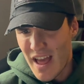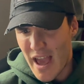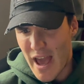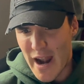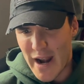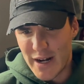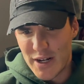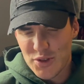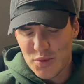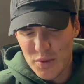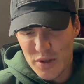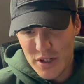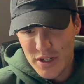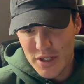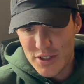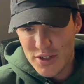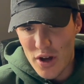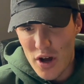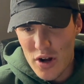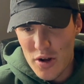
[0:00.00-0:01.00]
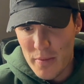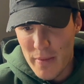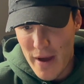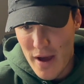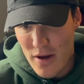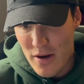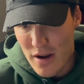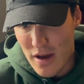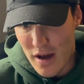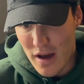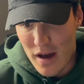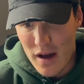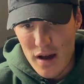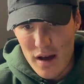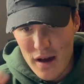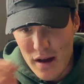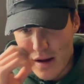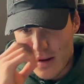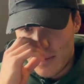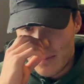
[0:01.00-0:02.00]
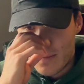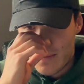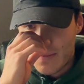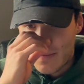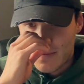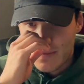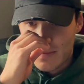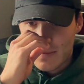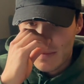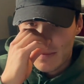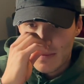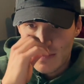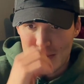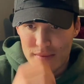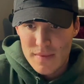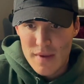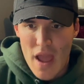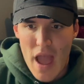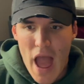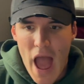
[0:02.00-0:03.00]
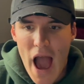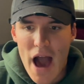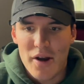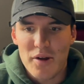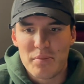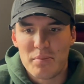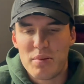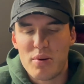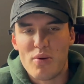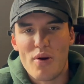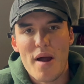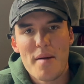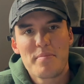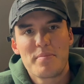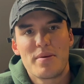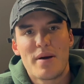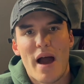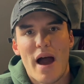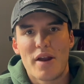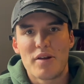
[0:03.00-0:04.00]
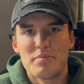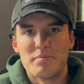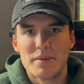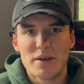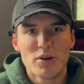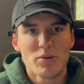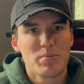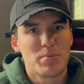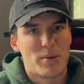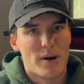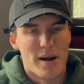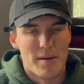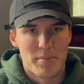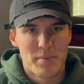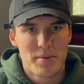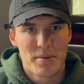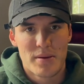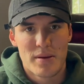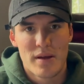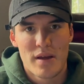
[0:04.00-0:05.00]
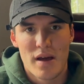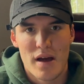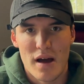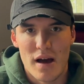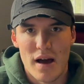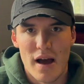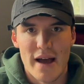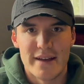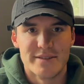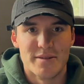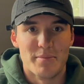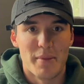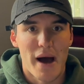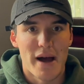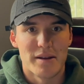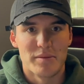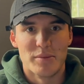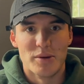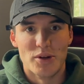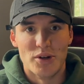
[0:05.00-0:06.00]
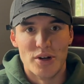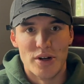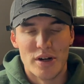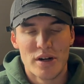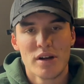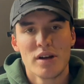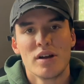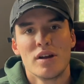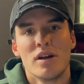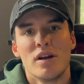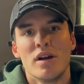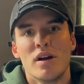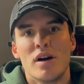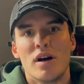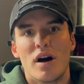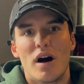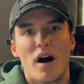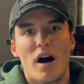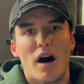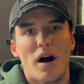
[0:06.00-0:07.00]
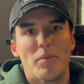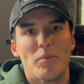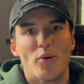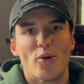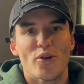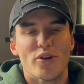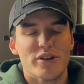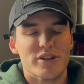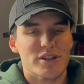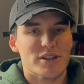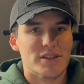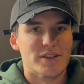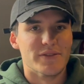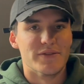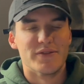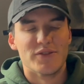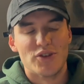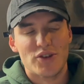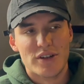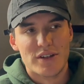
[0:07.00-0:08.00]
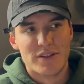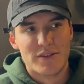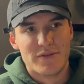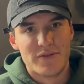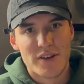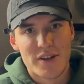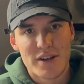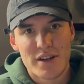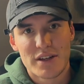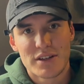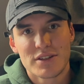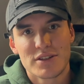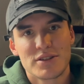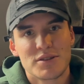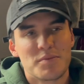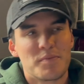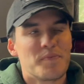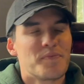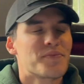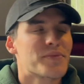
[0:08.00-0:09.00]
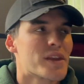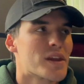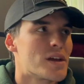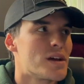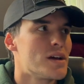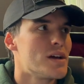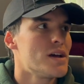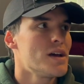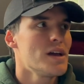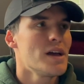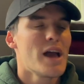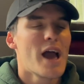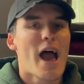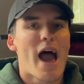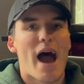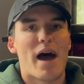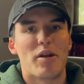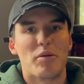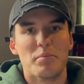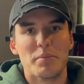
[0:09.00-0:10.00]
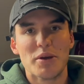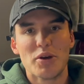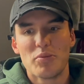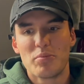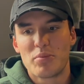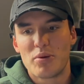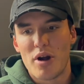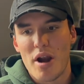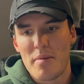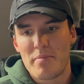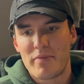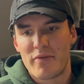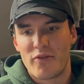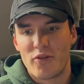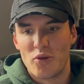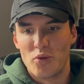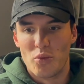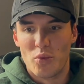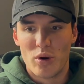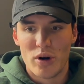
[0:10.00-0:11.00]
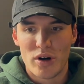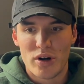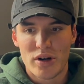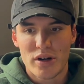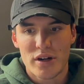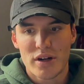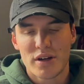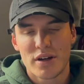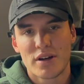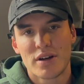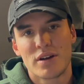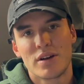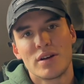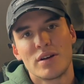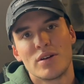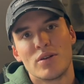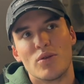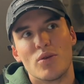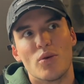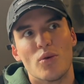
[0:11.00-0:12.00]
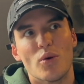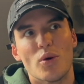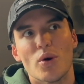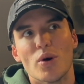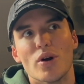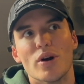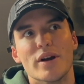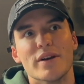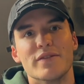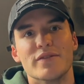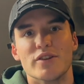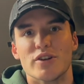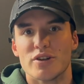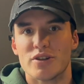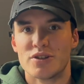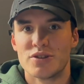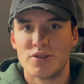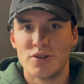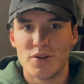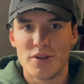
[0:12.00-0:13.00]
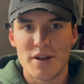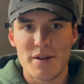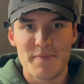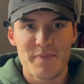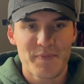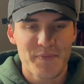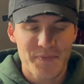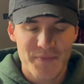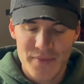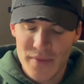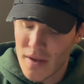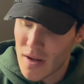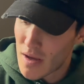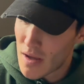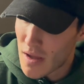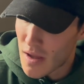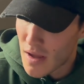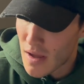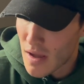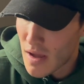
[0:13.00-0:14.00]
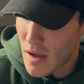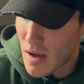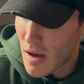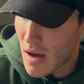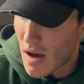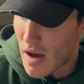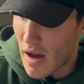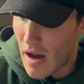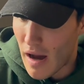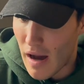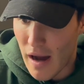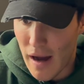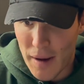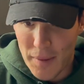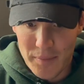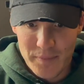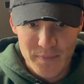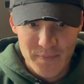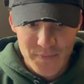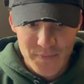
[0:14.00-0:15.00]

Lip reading: And I just wanted to talk about how to meal prep as a bodybuilder, or just if you're into fitness, how to meal prep for work, or if you're a student. Um,